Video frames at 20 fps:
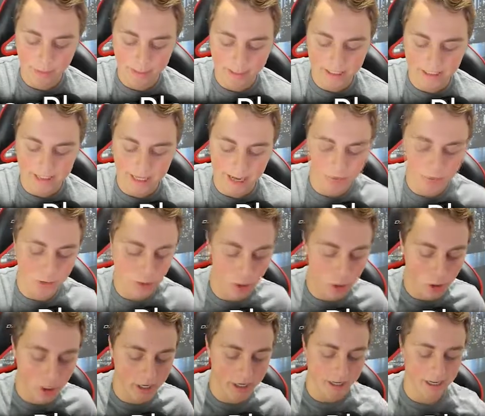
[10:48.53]
bit this episode,
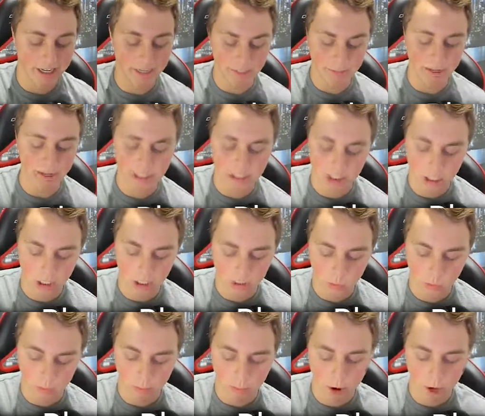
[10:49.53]
earning as many
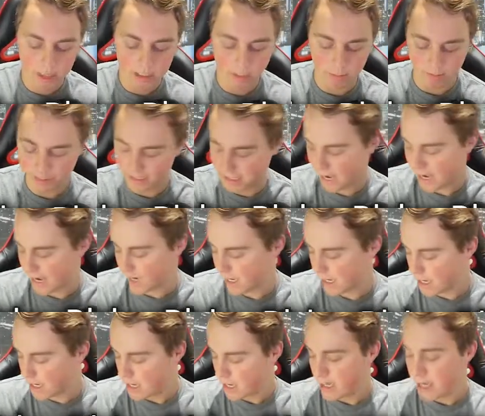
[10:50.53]
stars as we possibly can.
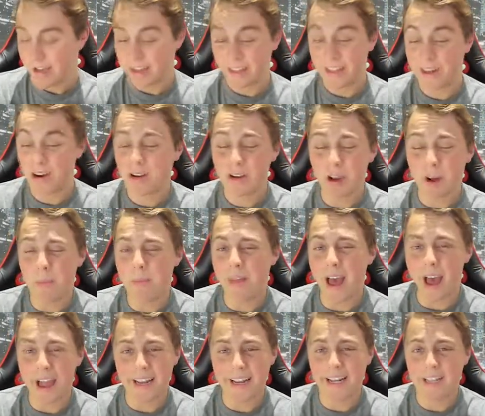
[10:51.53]
They don't come
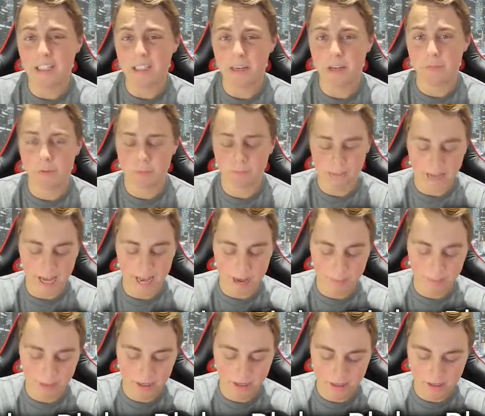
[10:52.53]
that easily from
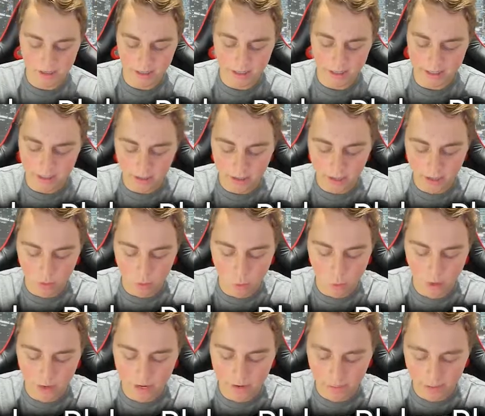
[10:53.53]
tapping. Like, you'll get a
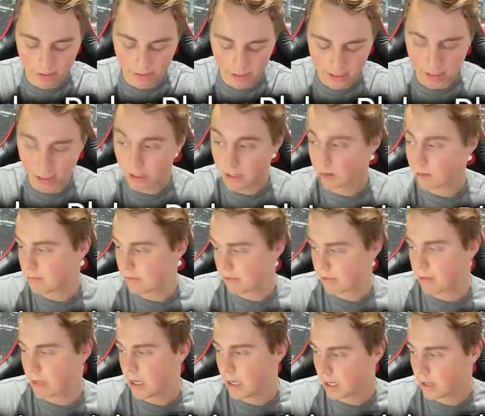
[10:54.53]
one every
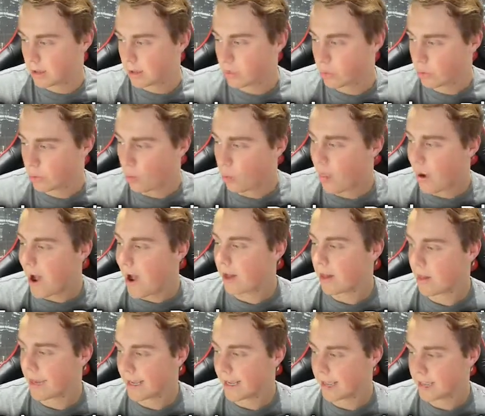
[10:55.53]
little
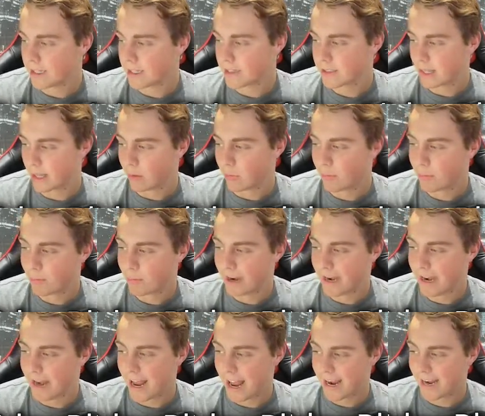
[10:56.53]
while, I guess. Like, we've been
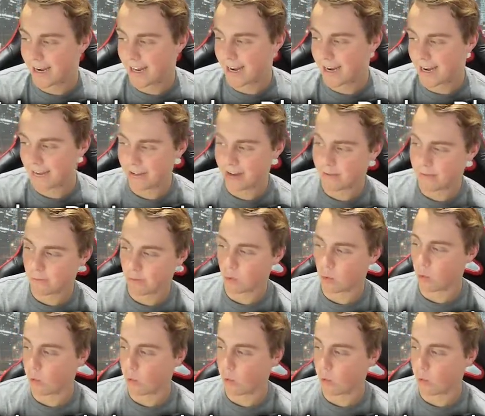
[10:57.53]
at eight eighty-eight for a